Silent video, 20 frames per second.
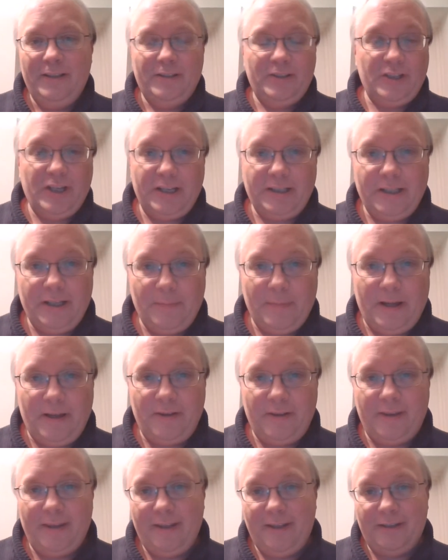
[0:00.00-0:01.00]
chatting
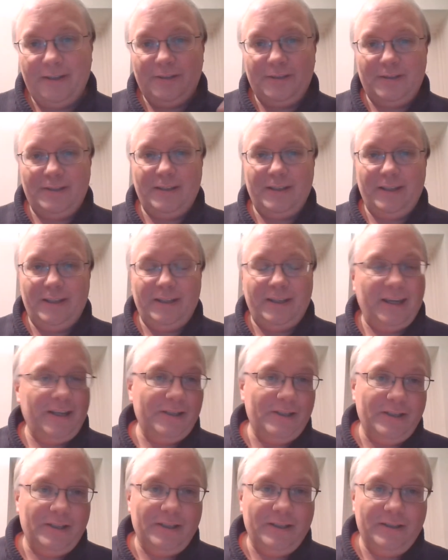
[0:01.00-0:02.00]
about things,
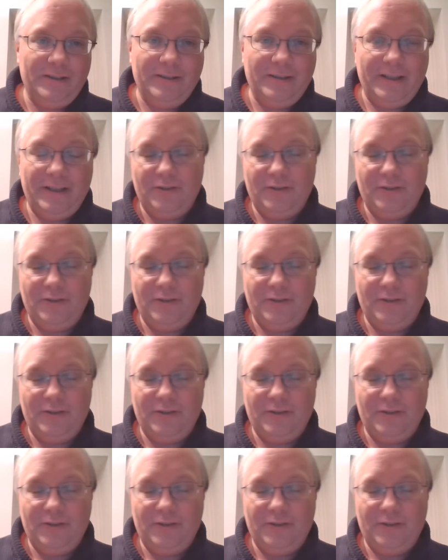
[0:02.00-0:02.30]
engaging in